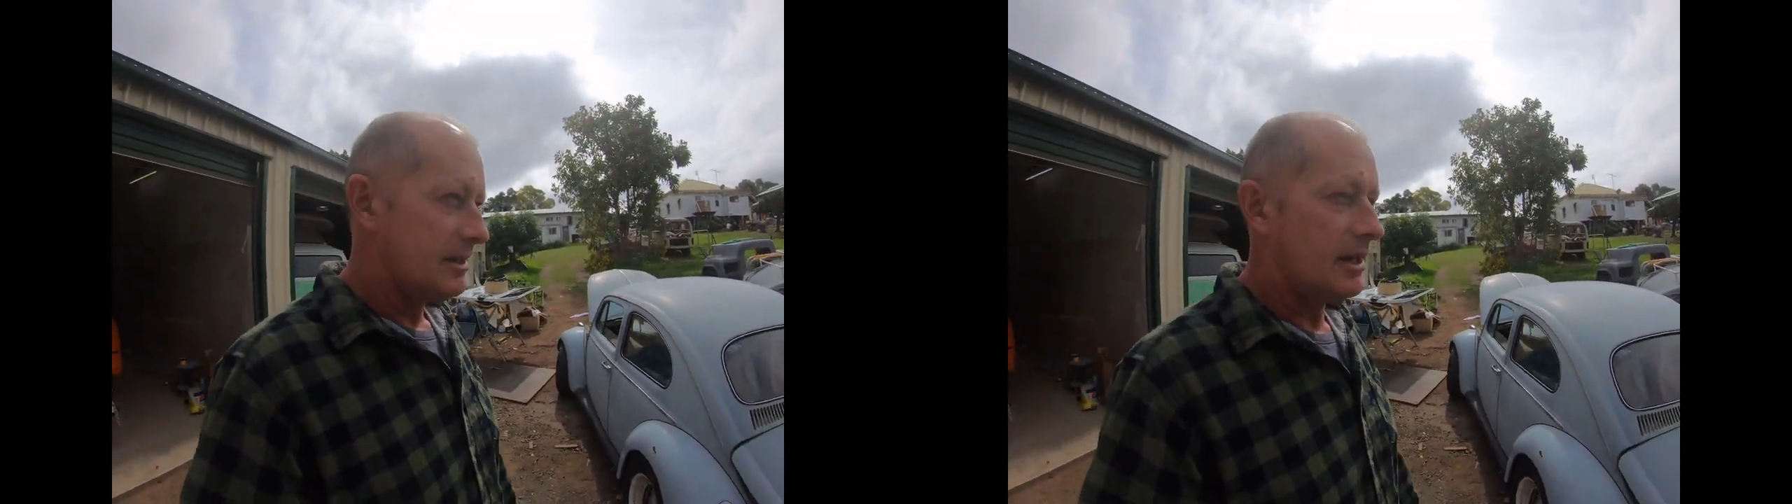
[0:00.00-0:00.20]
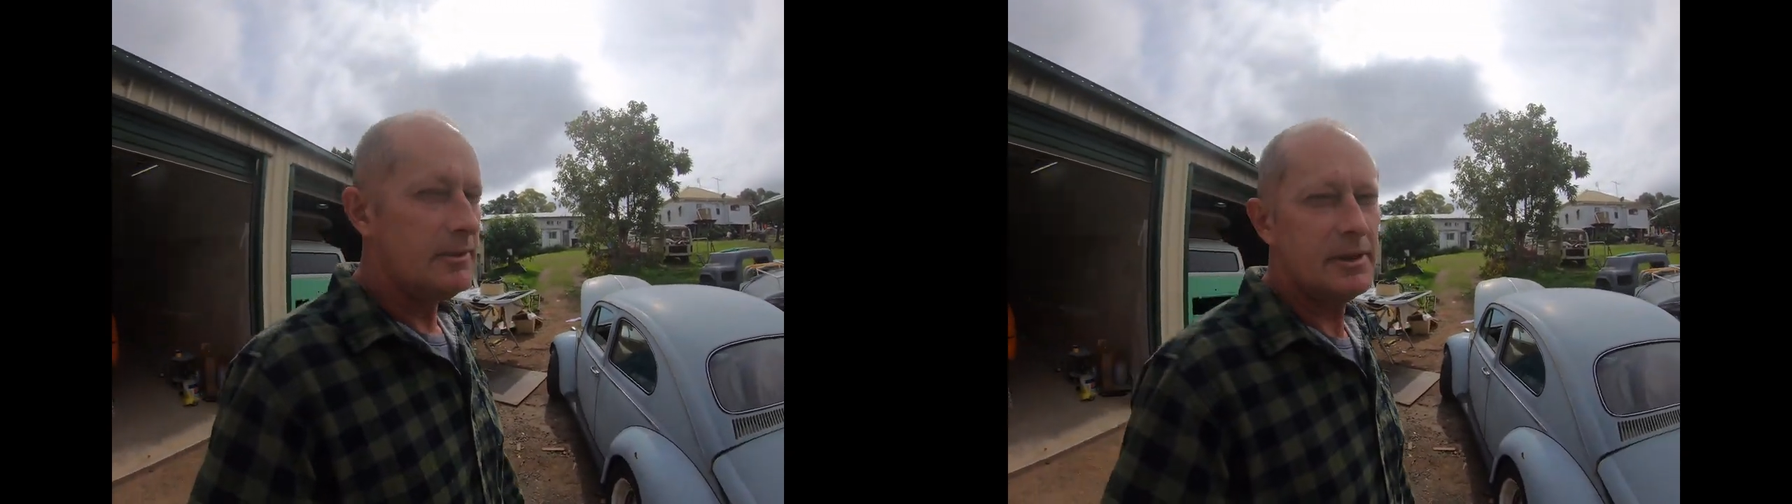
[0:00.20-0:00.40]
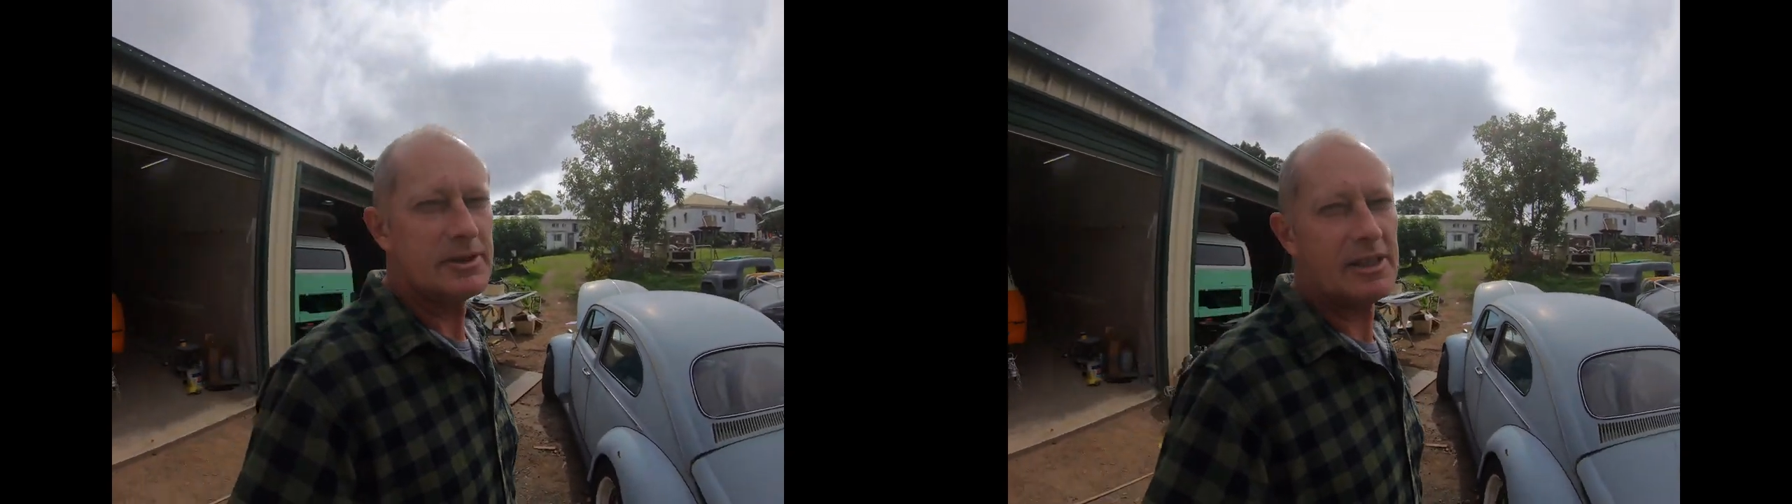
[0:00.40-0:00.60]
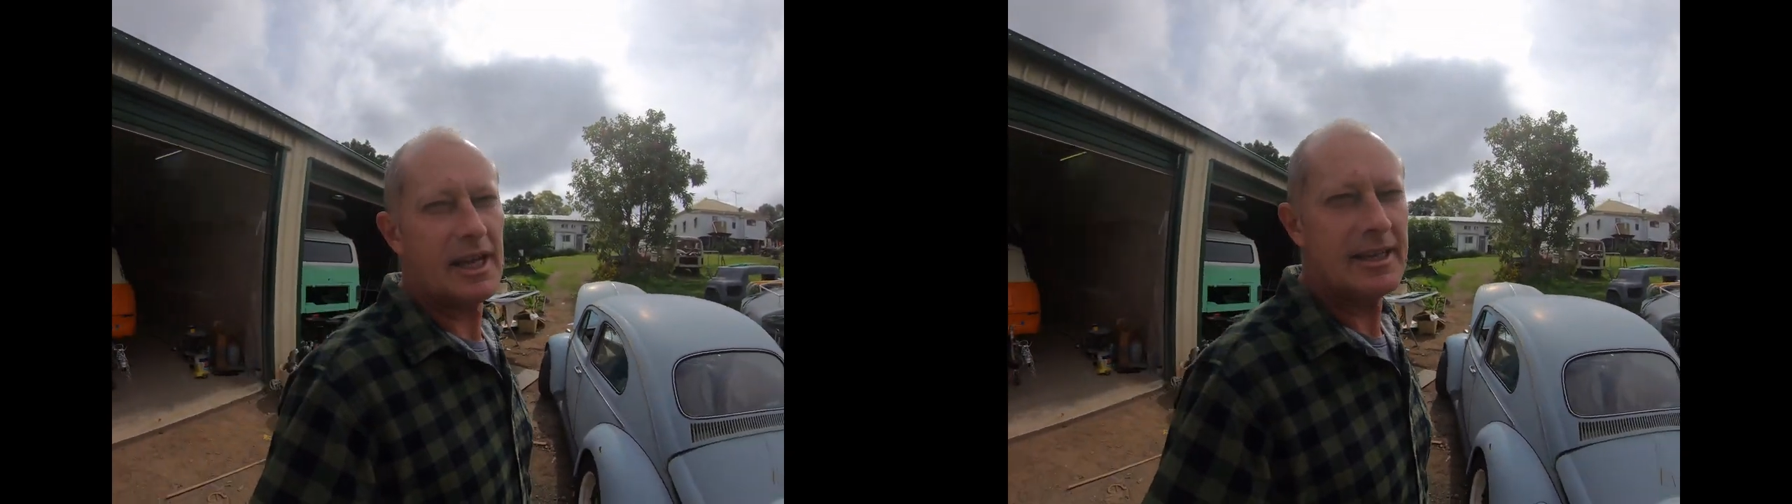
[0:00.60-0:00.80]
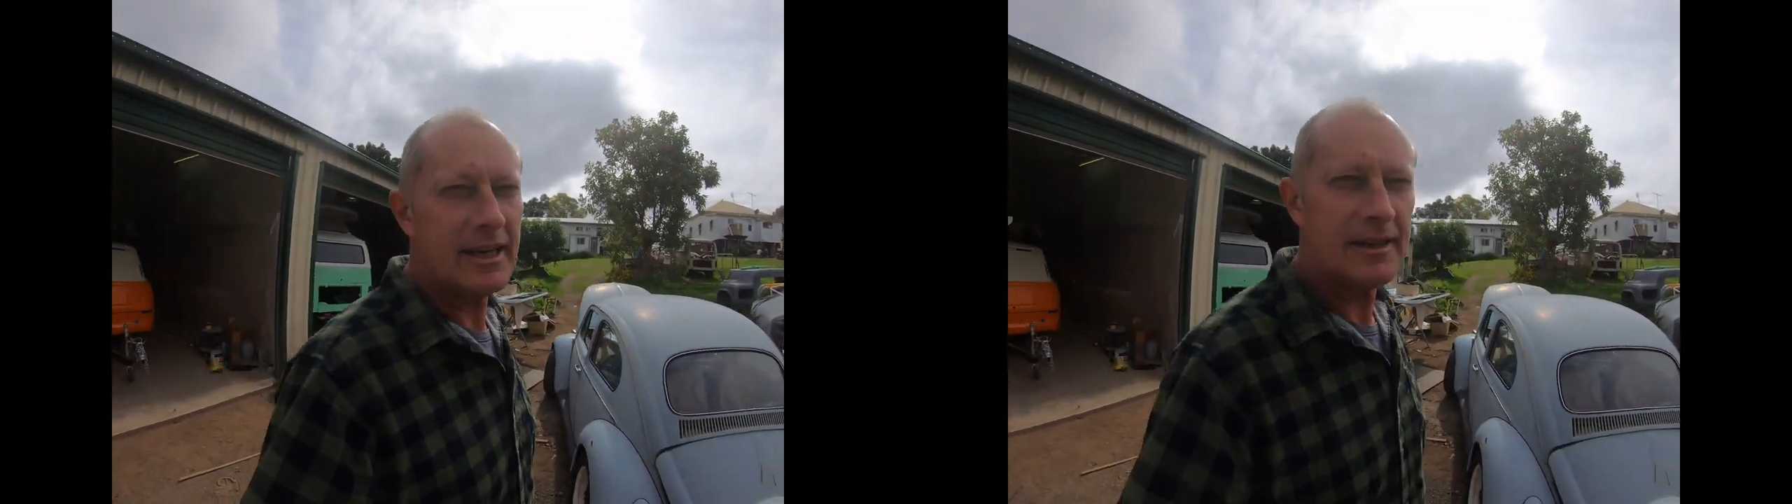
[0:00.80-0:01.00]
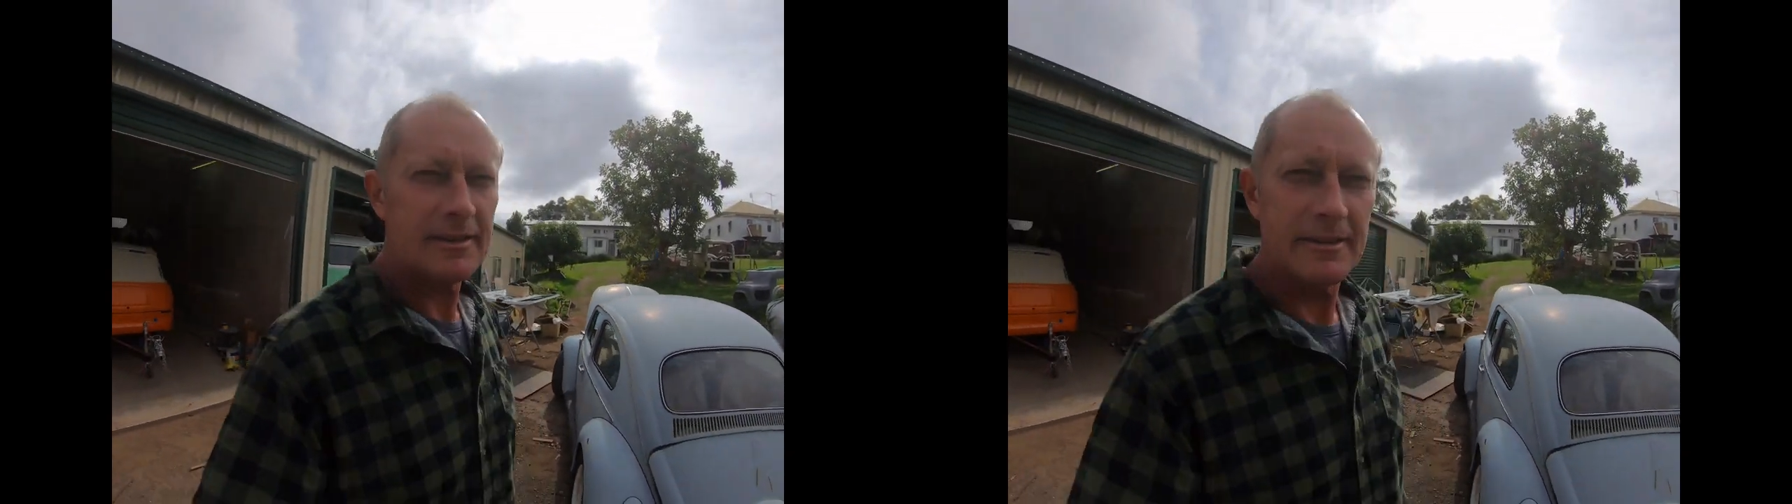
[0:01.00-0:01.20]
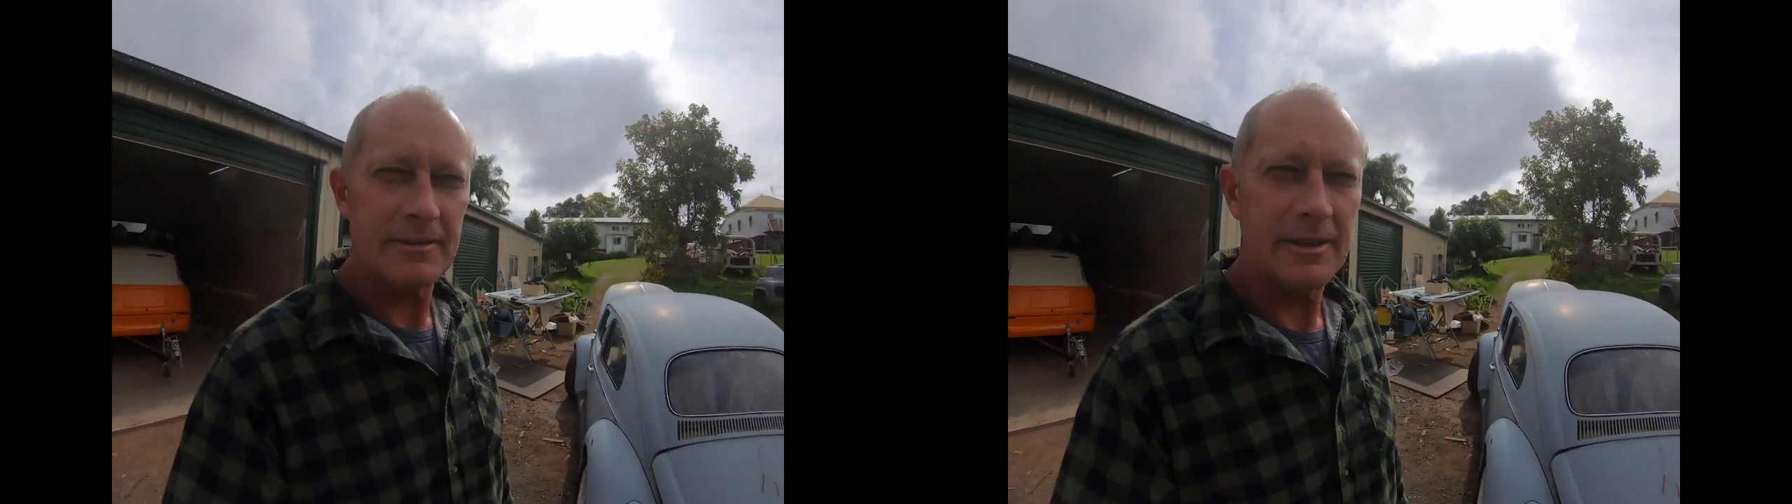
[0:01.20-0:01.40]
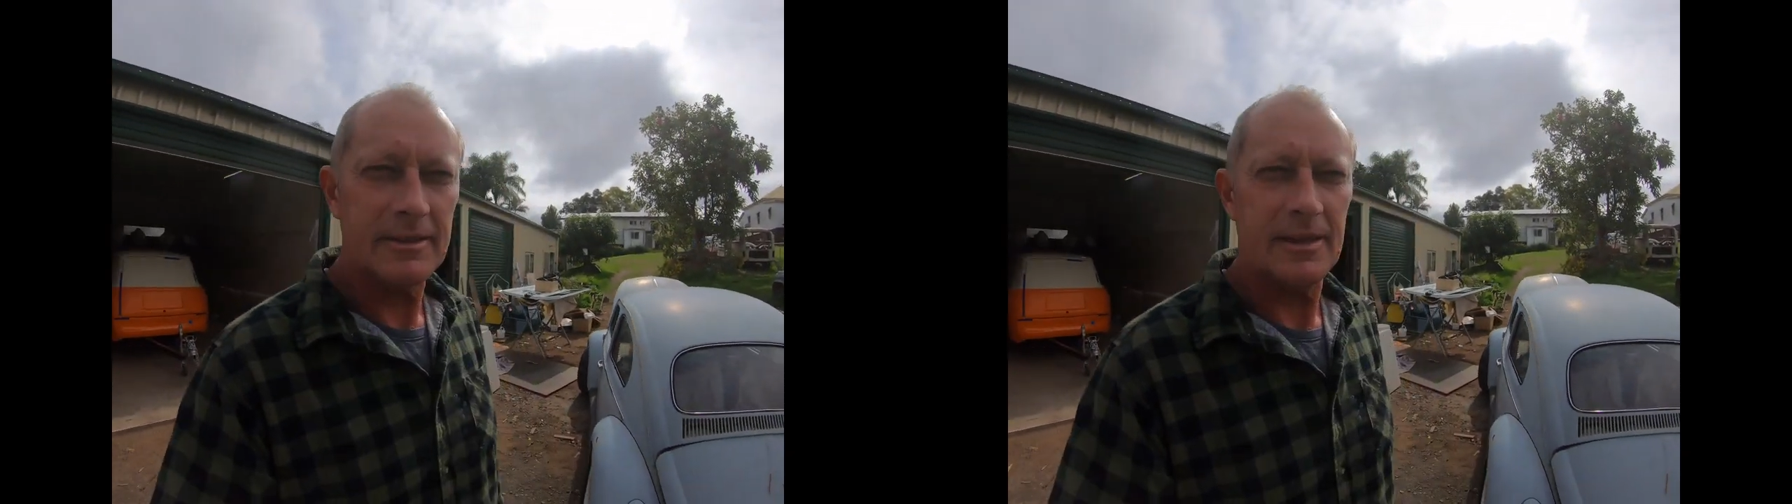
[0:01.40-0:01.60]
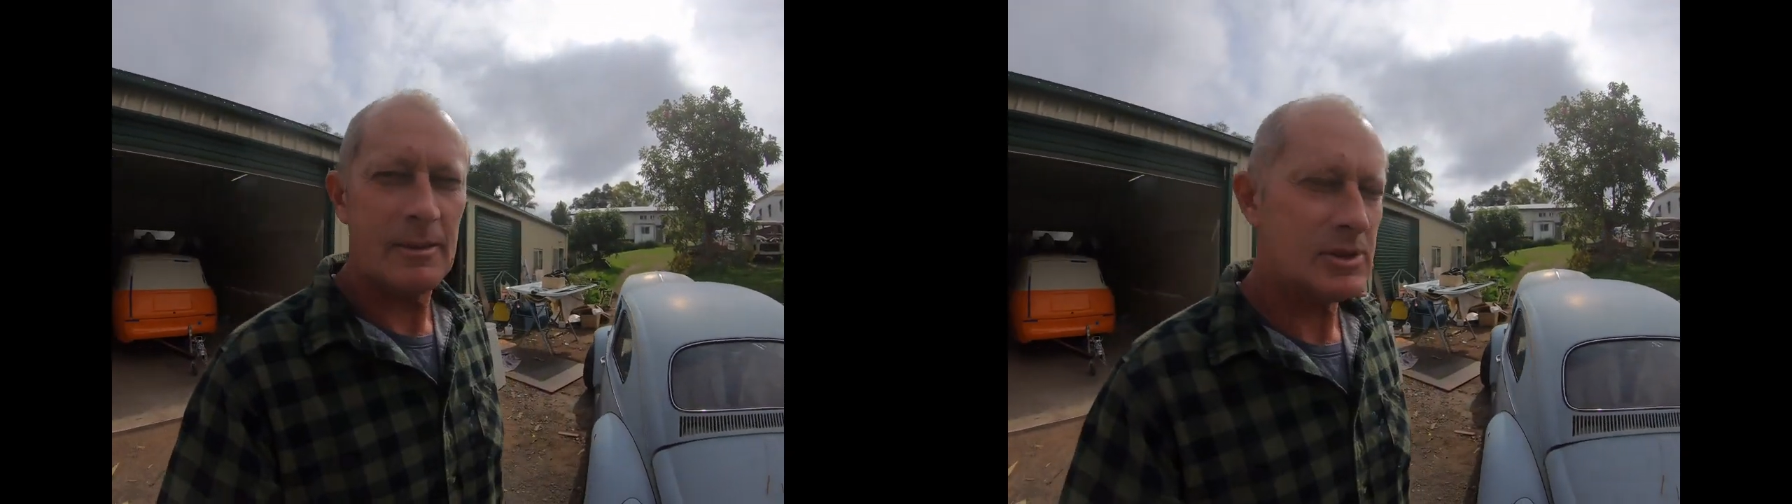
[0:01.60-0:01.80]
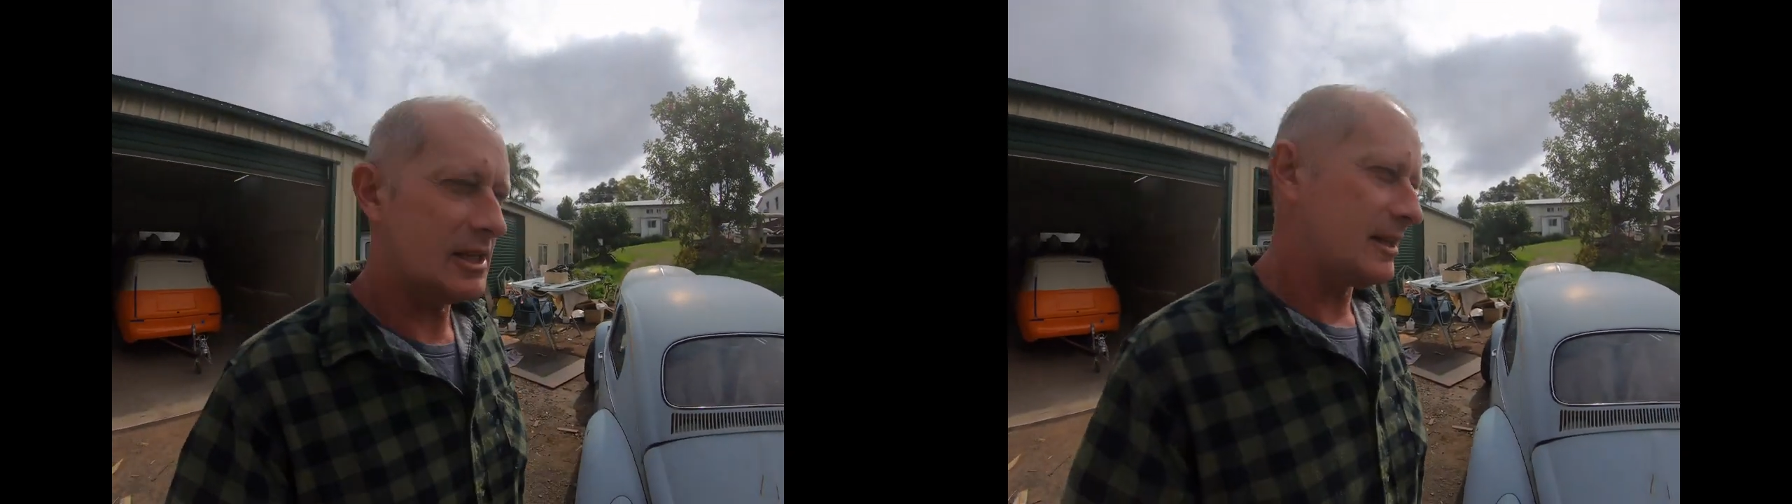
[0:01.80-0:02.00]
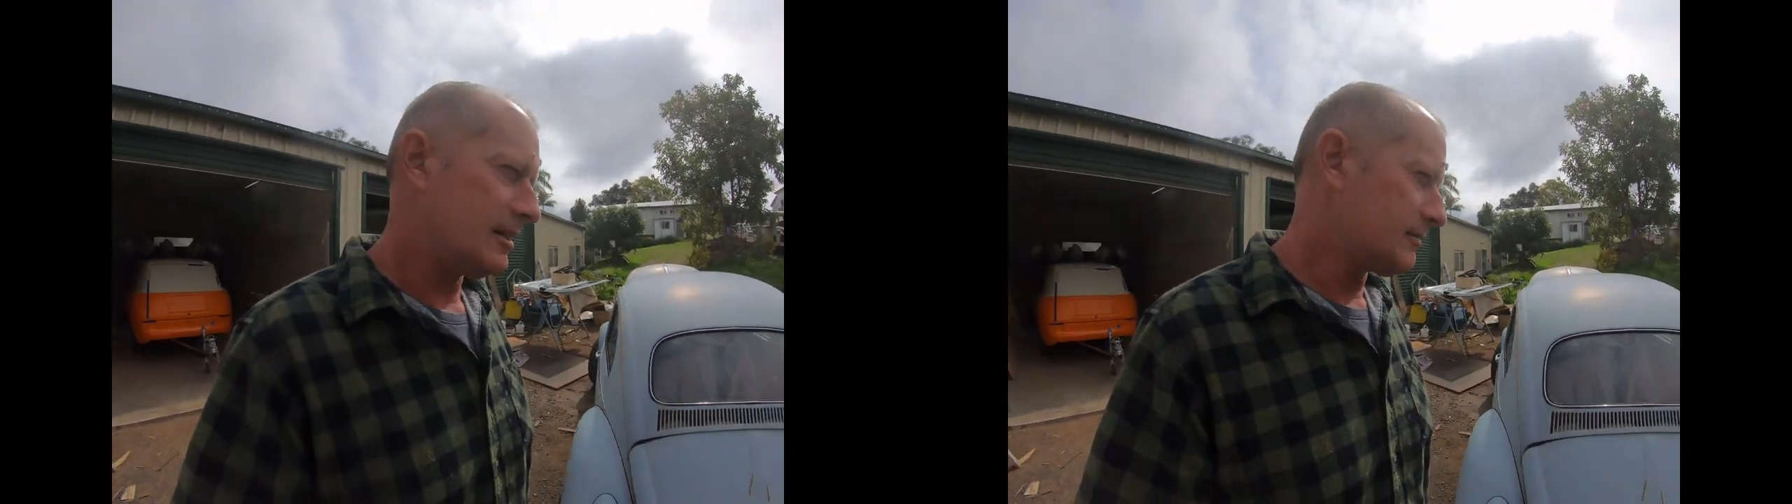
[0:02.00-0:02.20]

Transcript: I'm not saying anything that could upset